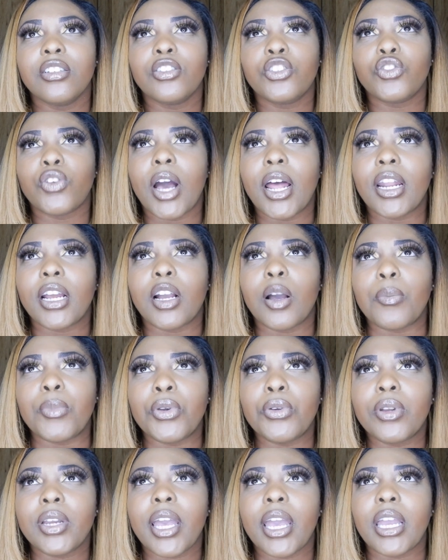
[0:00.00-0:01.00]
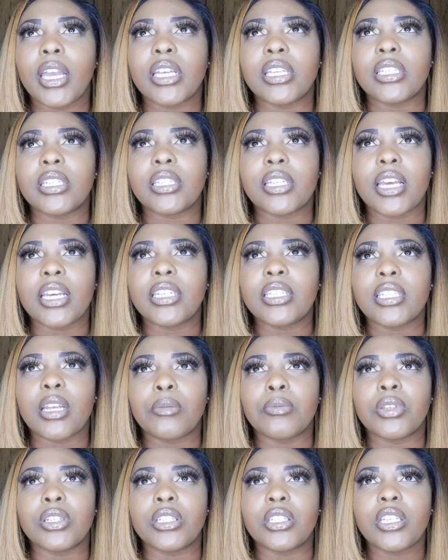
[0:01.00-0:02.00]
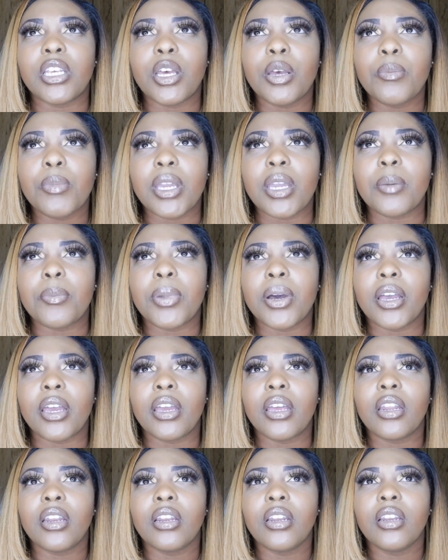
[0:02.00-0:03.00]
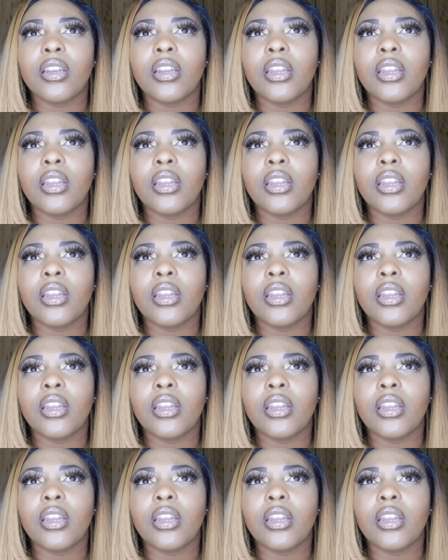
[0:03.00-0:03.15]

trying to communicate and say something to me, but